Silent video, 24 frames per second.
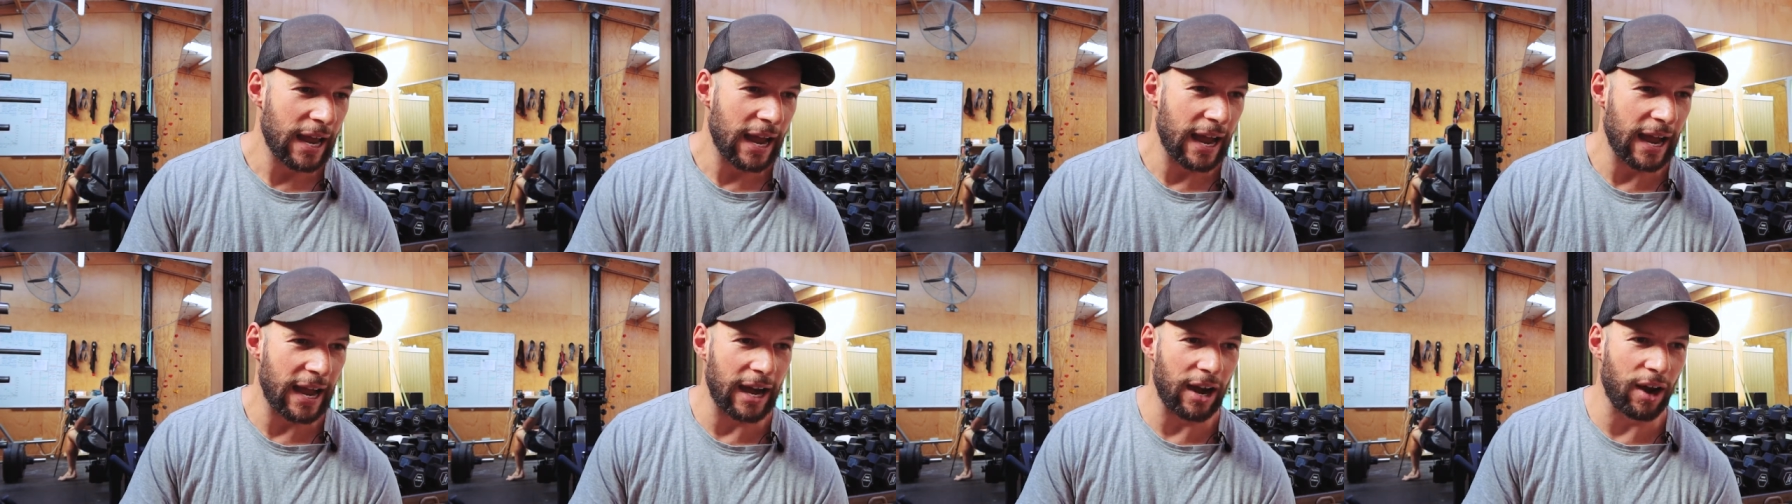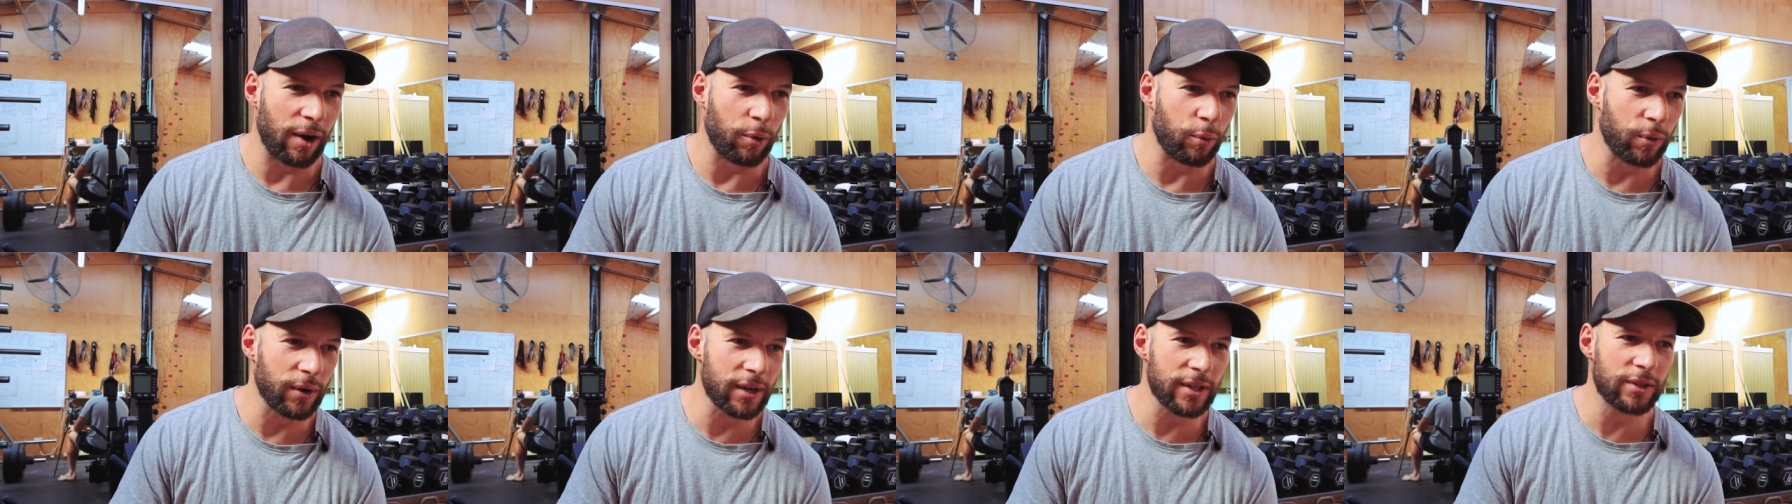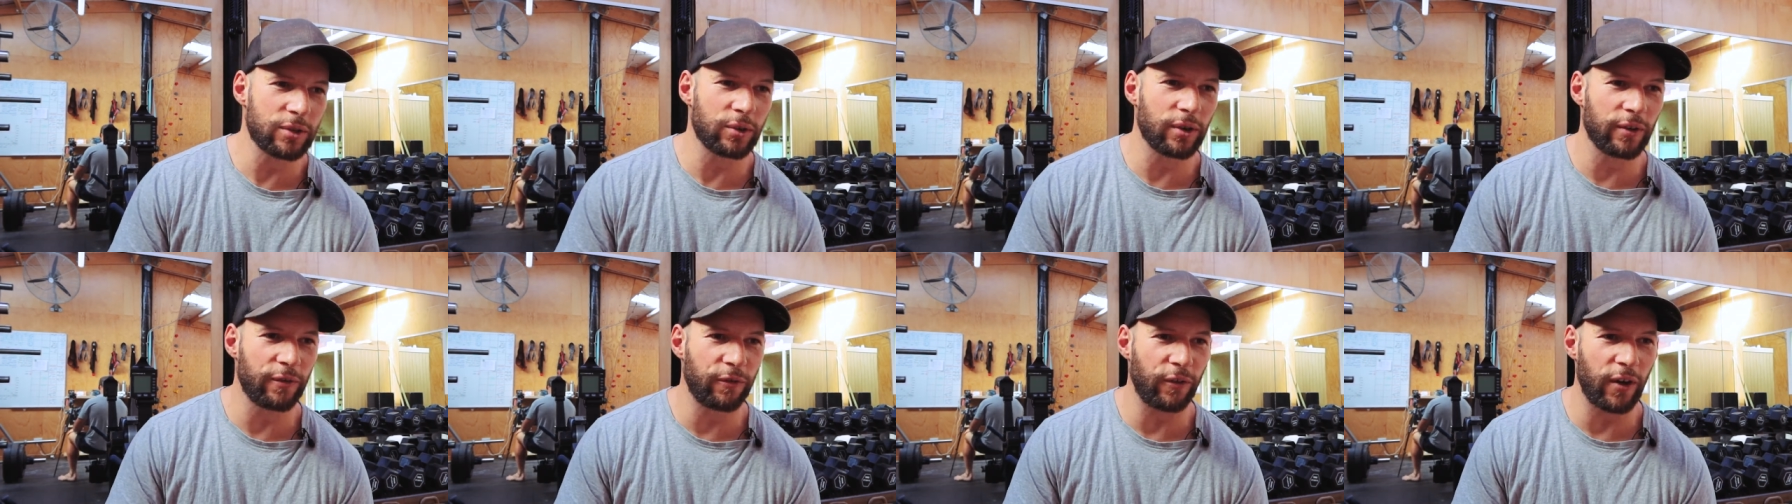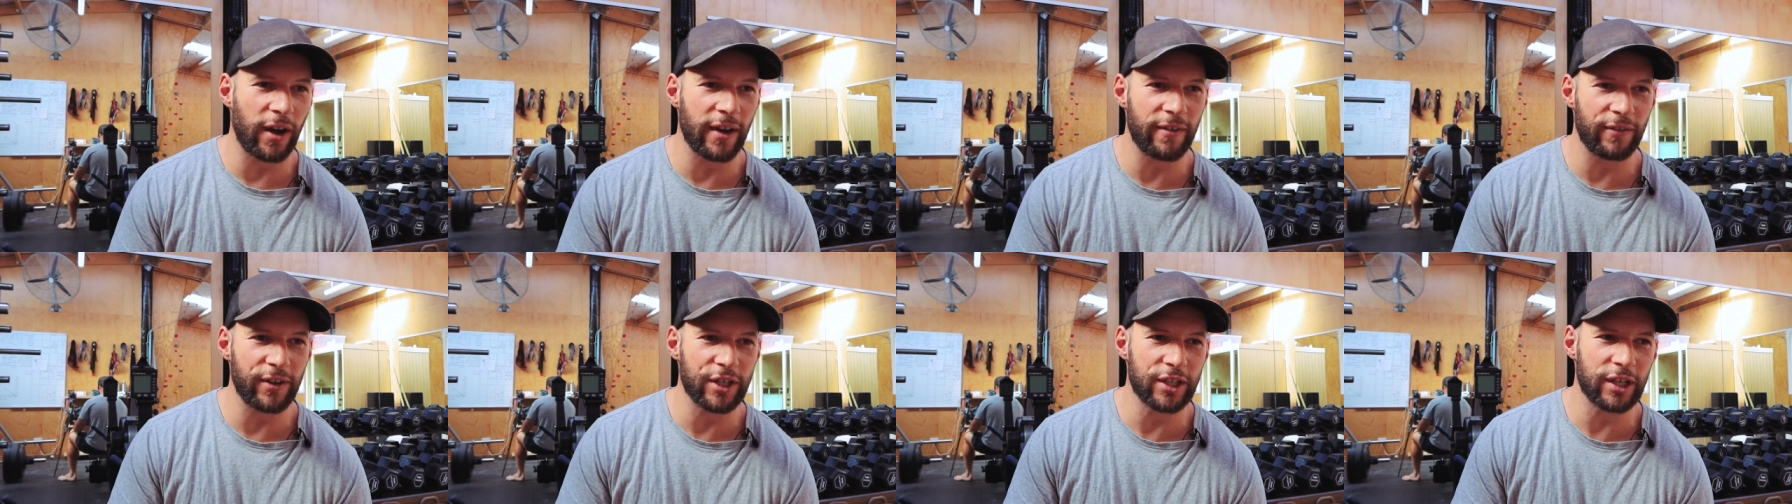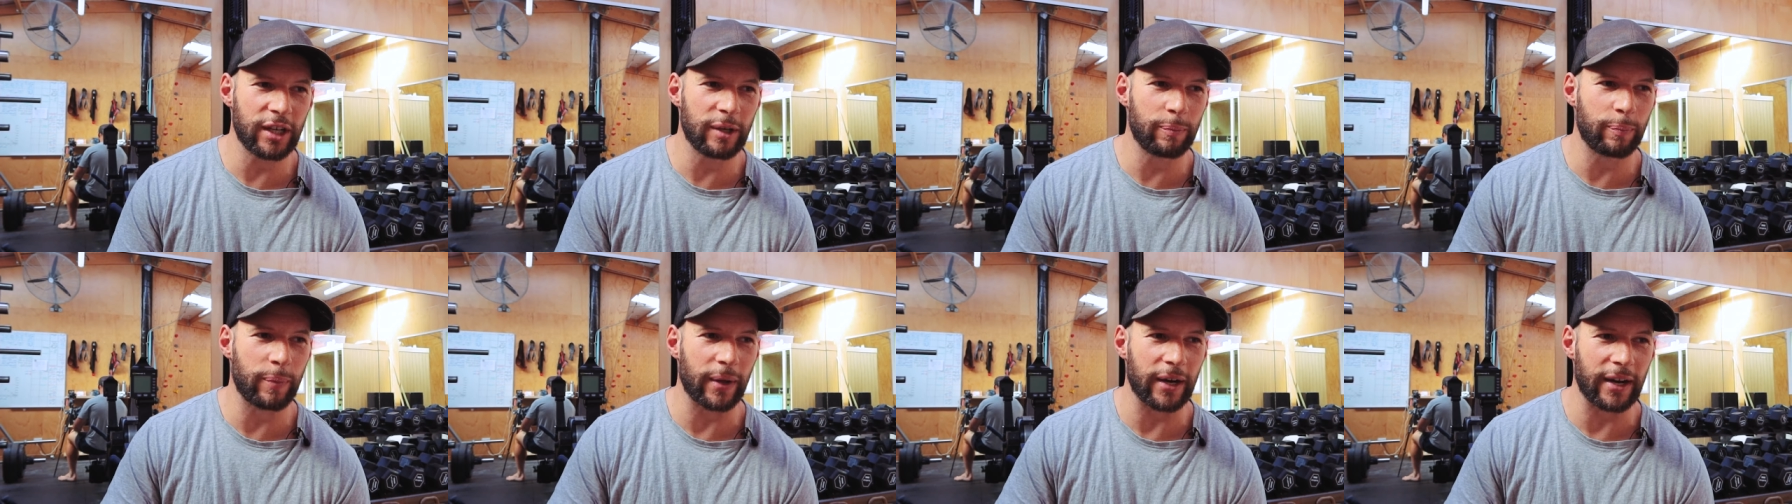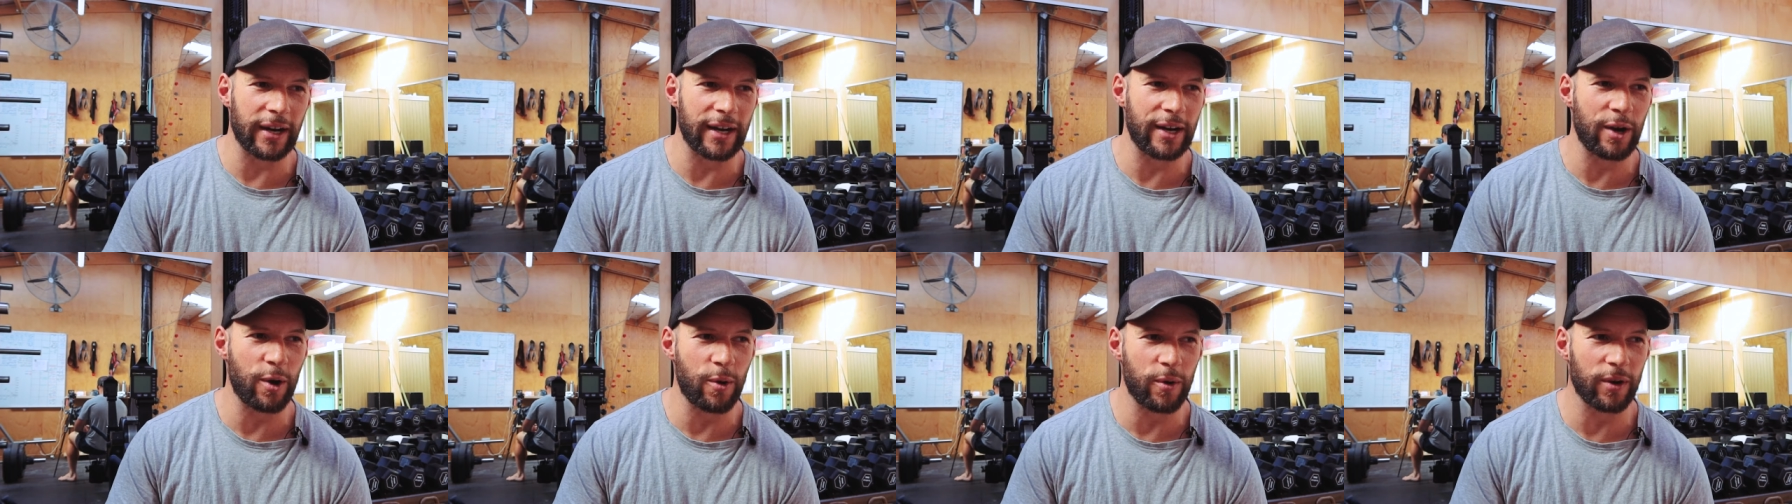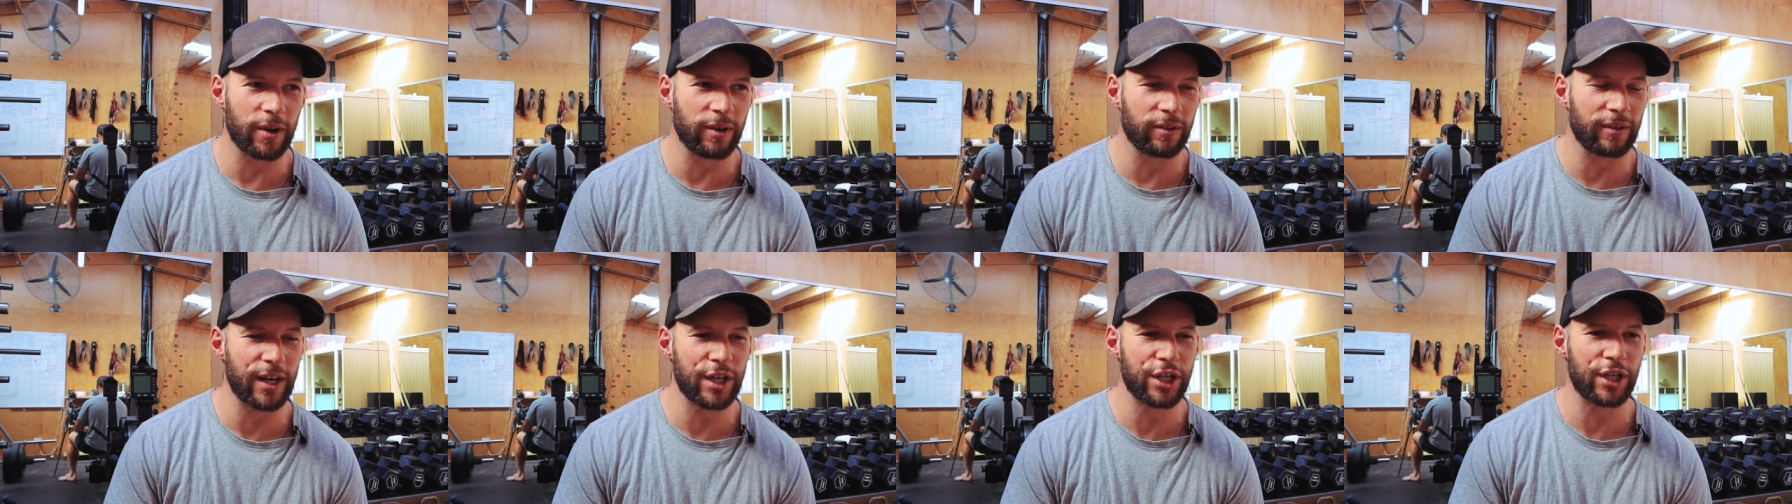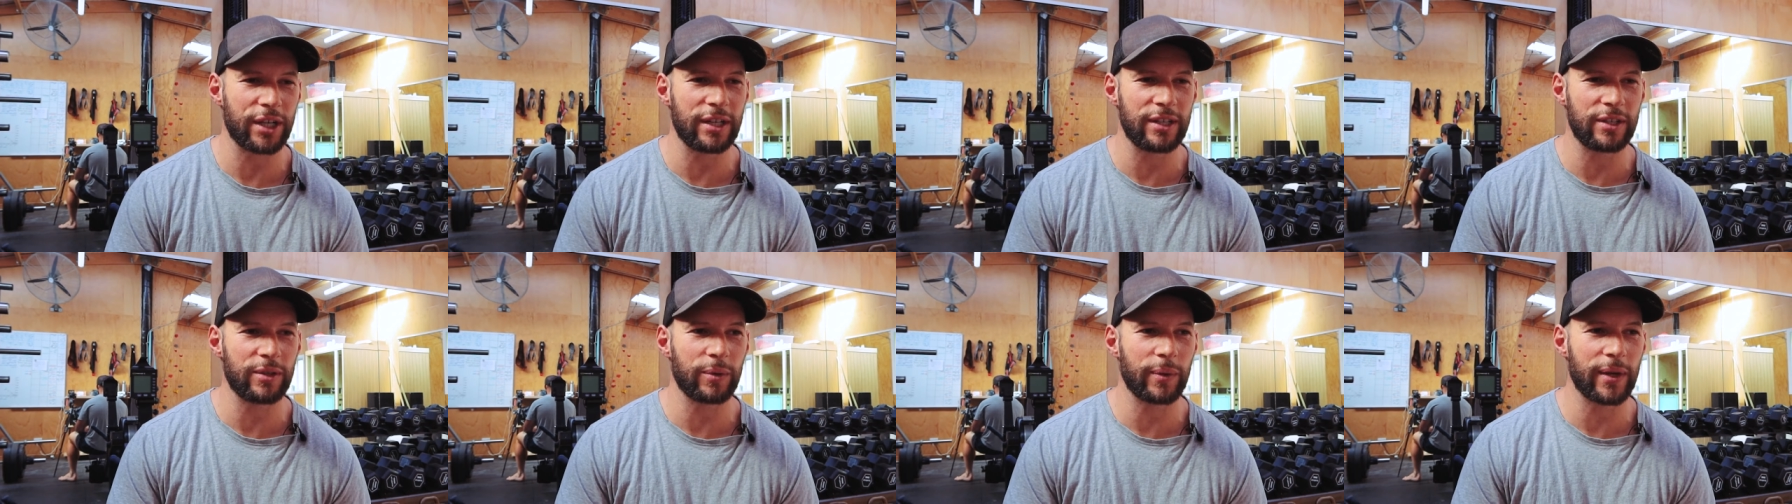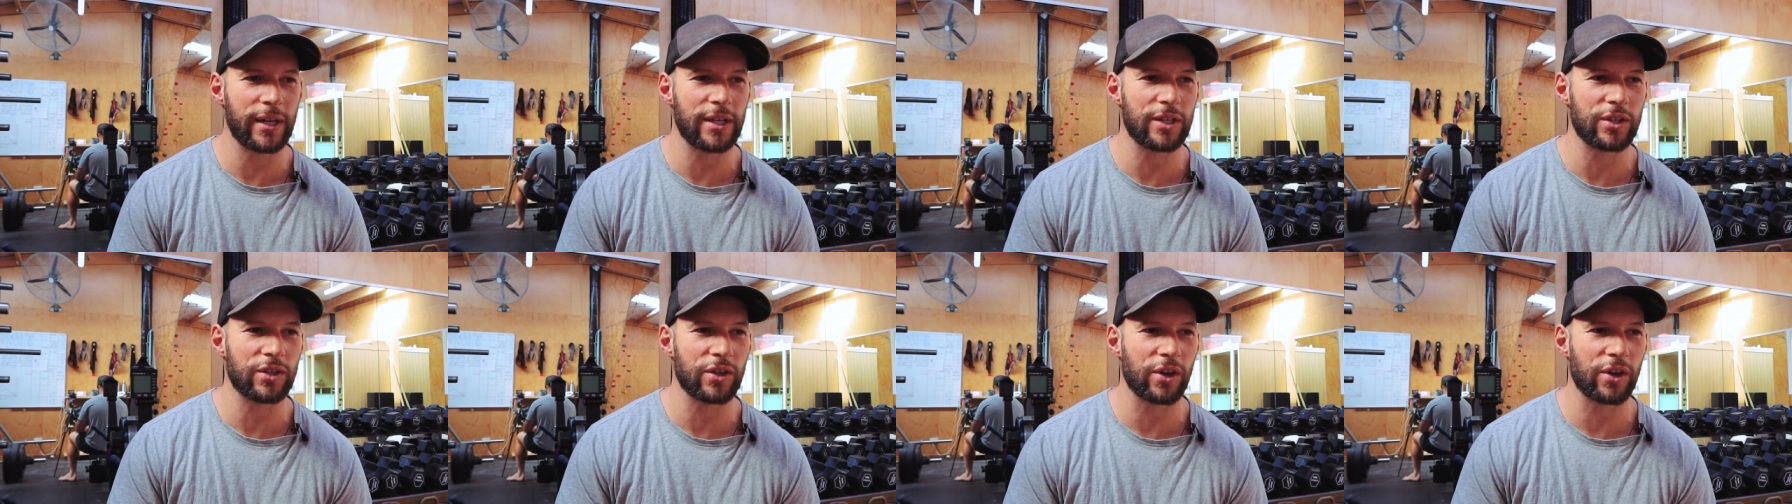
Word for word: Uh, I want to do a 500, but I don't want to rush into it,